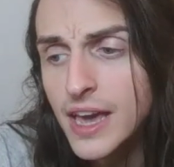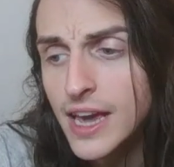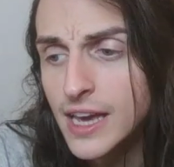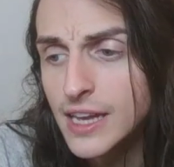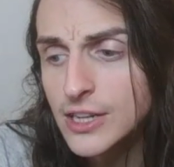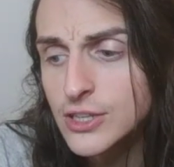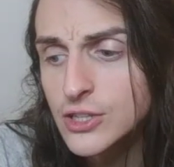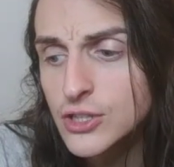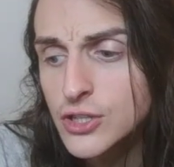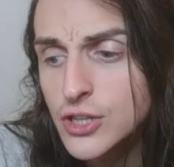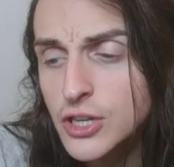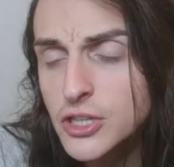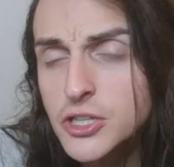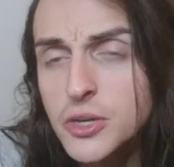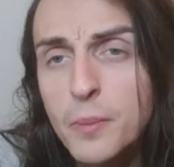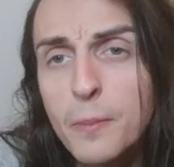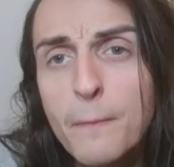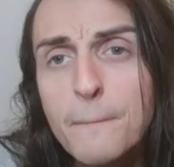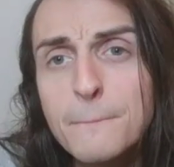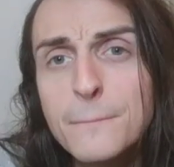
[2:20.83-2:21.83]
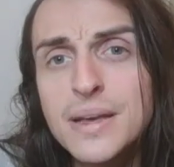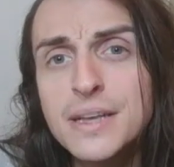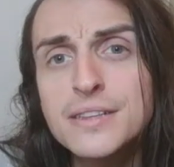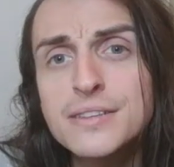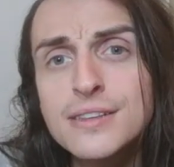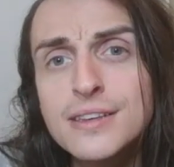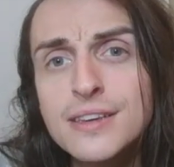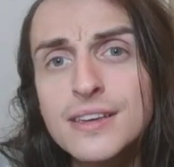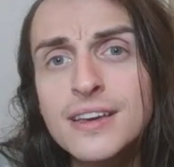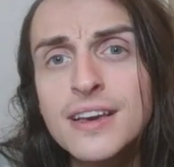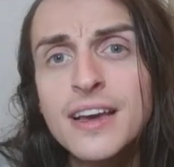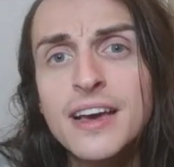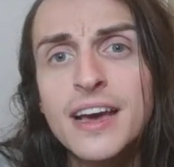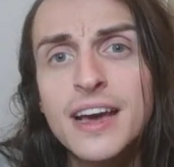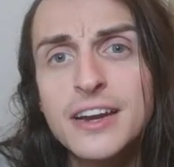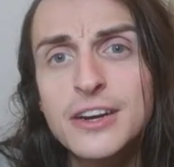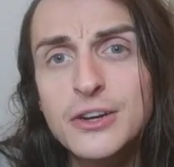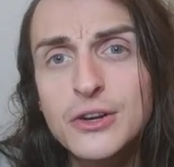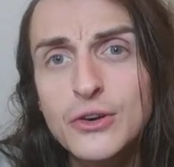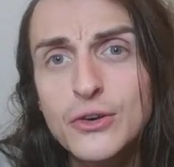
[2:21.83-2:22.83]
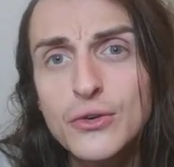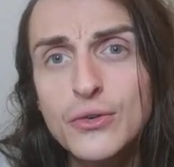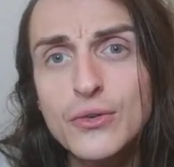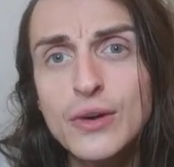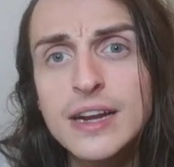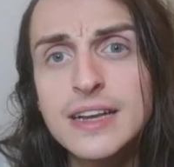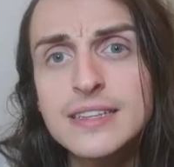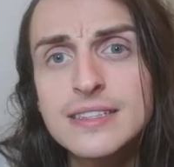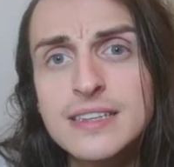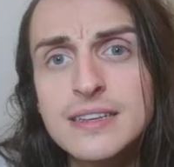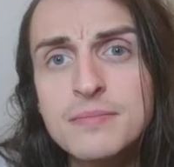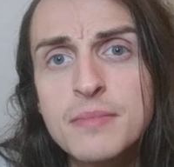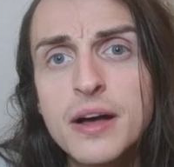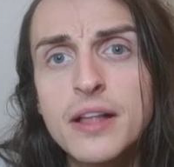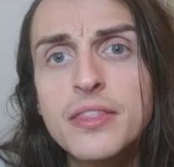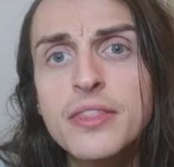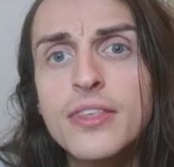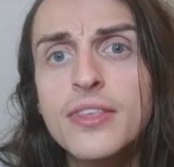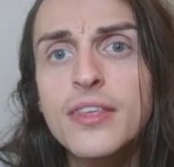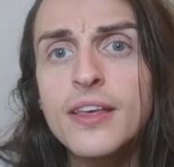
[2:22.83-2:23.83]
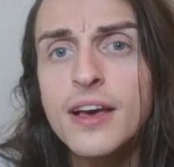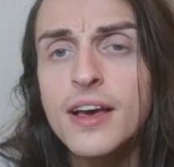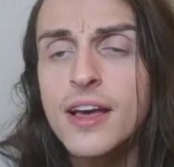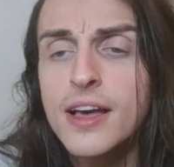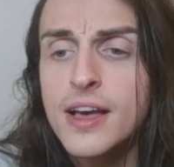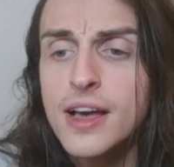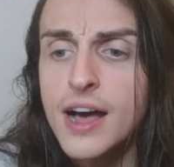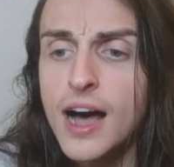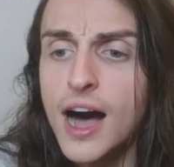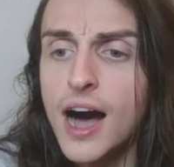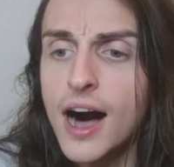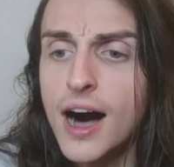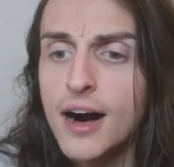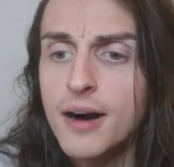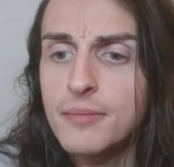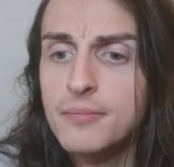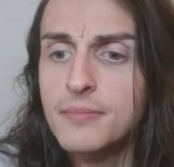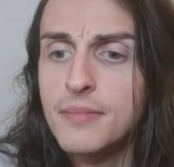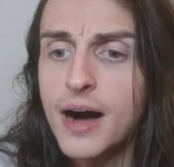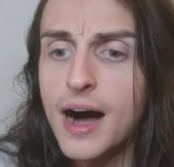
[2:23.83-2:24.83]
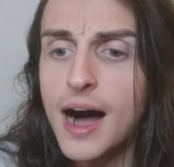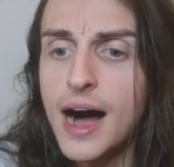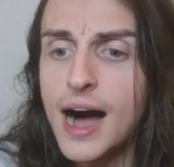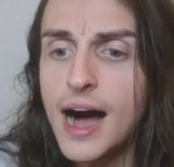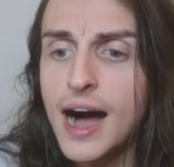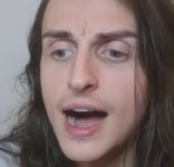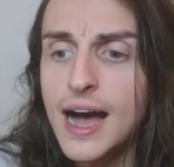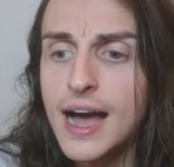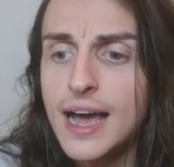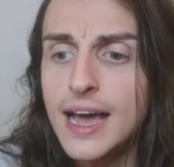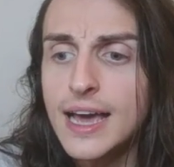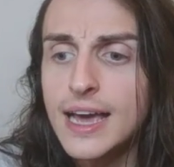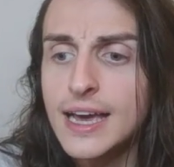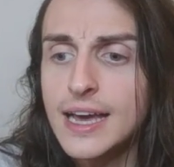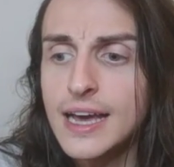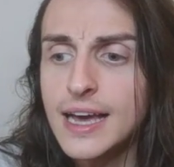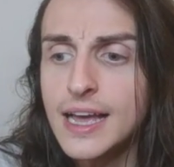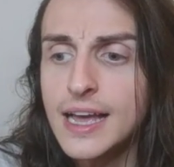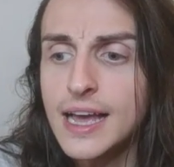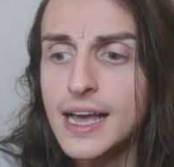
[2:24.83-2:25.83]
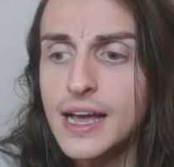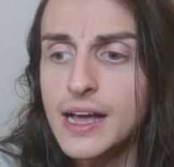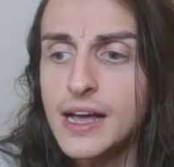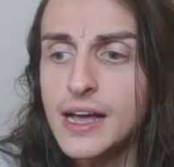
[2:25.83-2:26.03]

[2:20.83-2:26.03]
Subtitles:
It is such a busy and crazy month. I